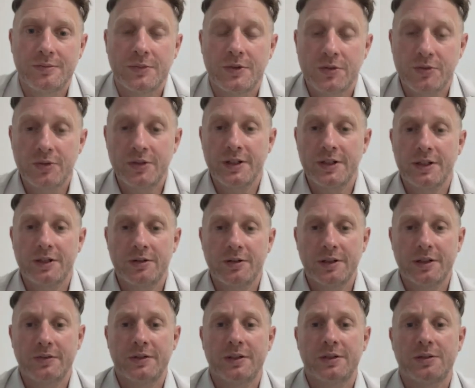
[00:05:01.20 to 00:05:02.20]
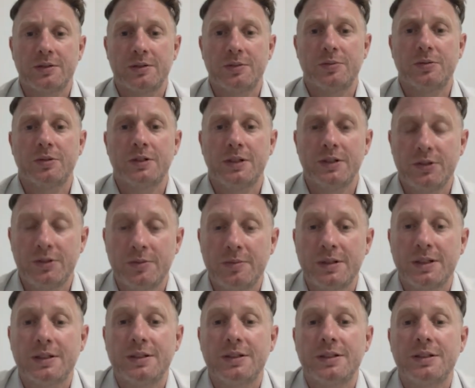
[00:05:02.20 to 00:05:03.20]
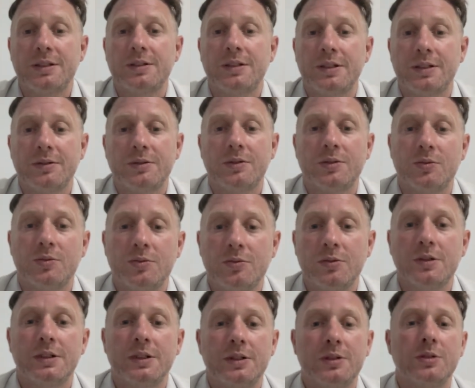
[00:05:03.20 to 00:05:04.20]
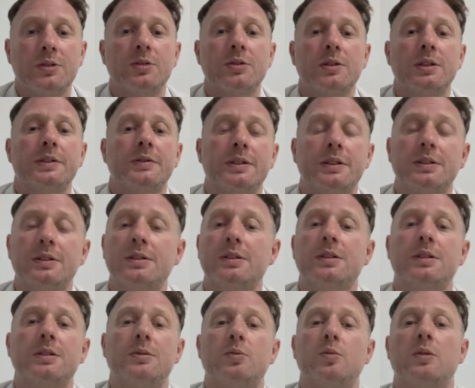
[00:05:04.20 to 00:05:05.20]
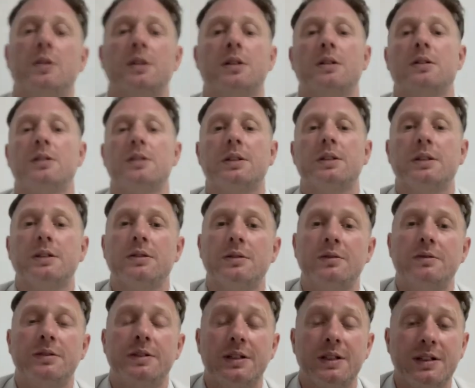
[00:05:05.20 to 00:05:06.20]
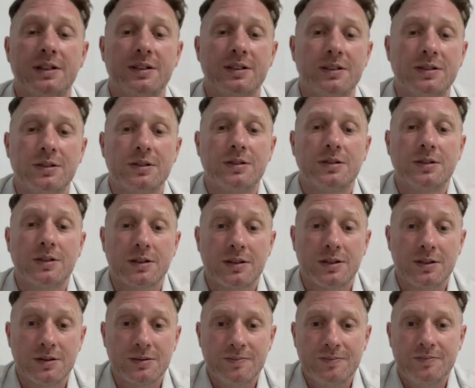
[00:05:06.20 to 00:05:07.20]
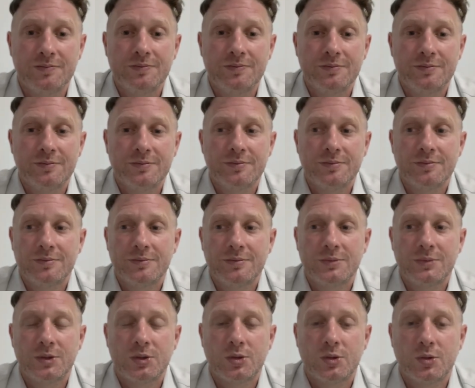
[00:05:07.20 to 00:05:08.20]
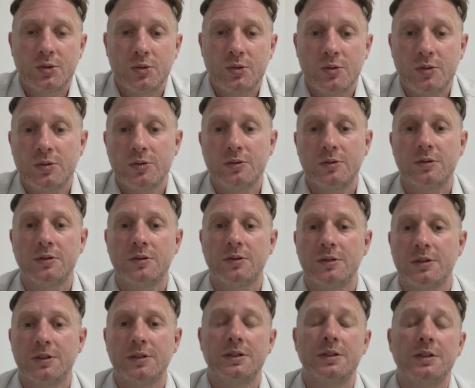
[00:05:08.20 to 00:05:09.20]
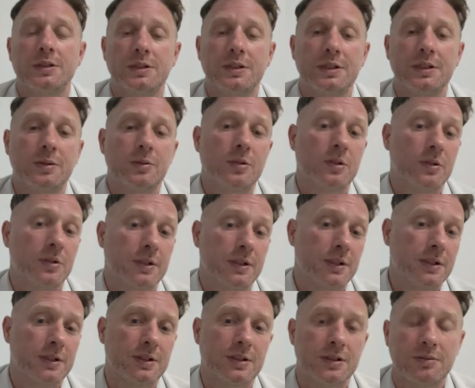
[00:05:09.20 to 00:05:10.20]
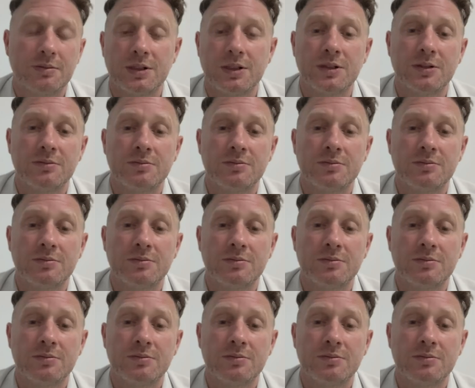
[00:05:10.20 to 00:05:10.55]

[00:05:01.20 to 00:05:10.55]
3D graphics was pretty new back then. Like, it was really good graphics. I was like, wow, like, Dad, this is like too good. Look at this. And he would look at it, he said, no.